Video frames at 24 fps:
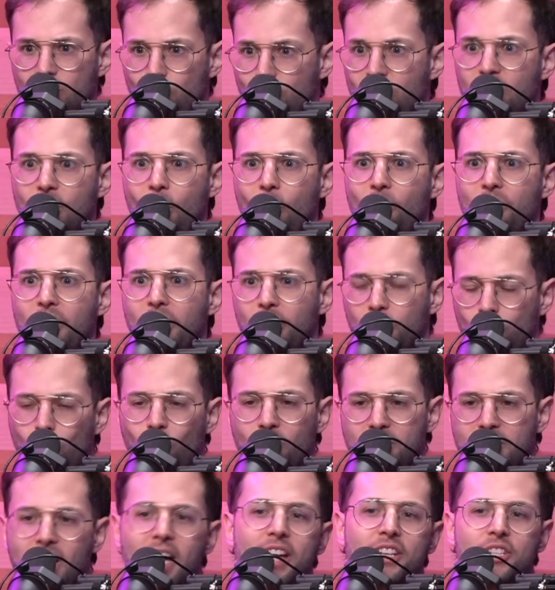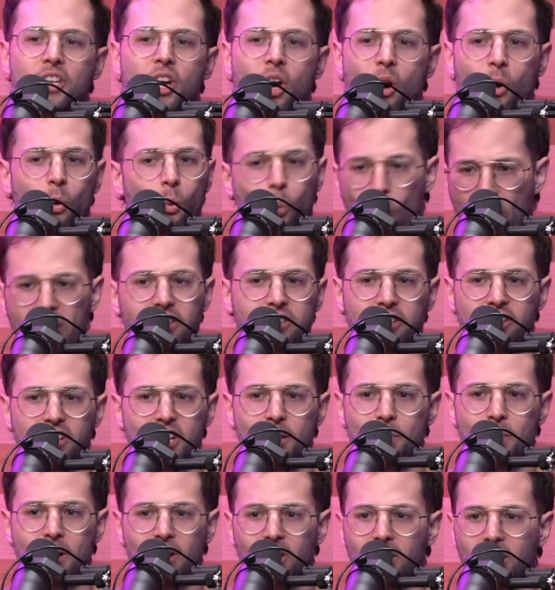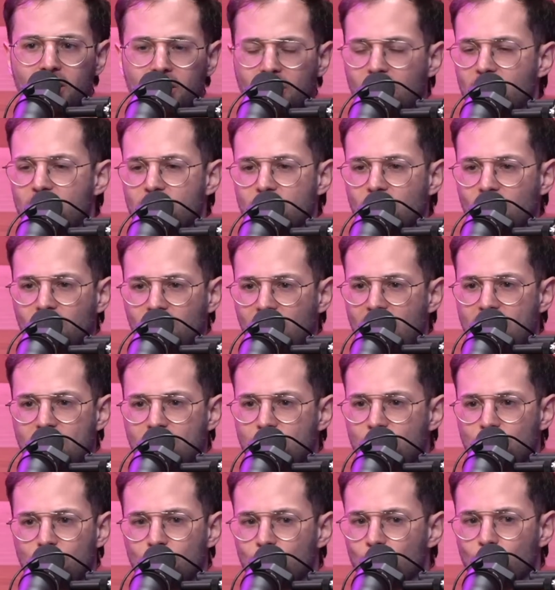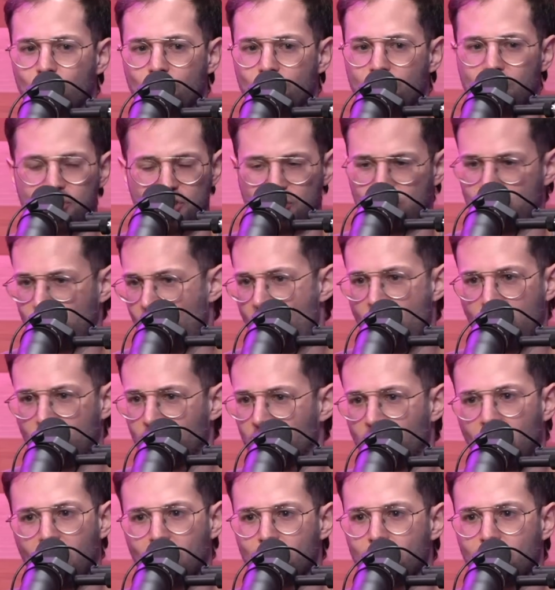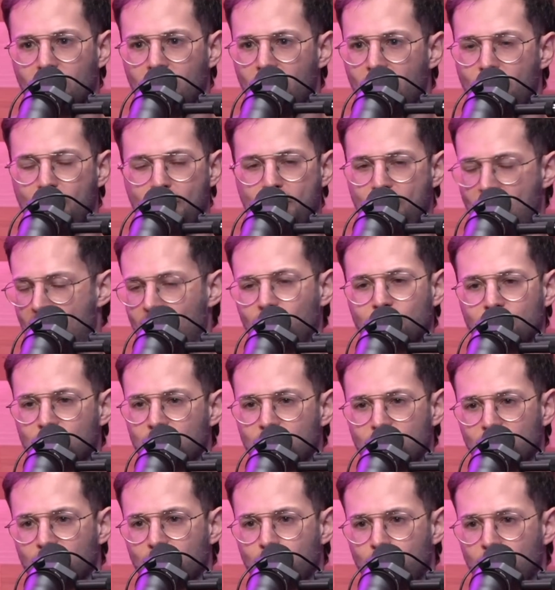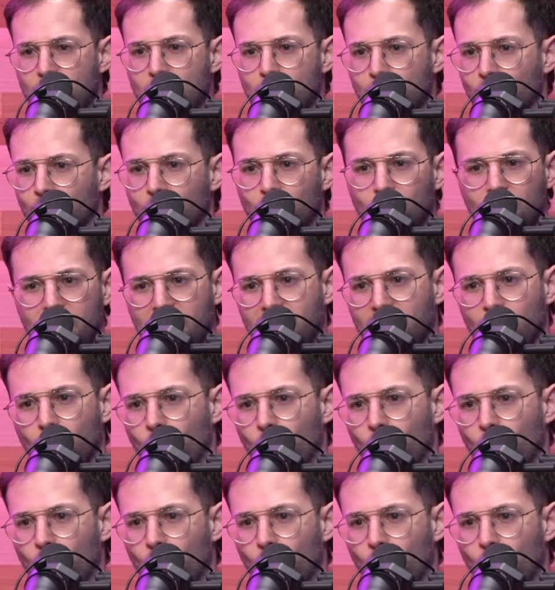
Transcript: We know that Cortez went to the Americas, led to the slaughter of thousands of people,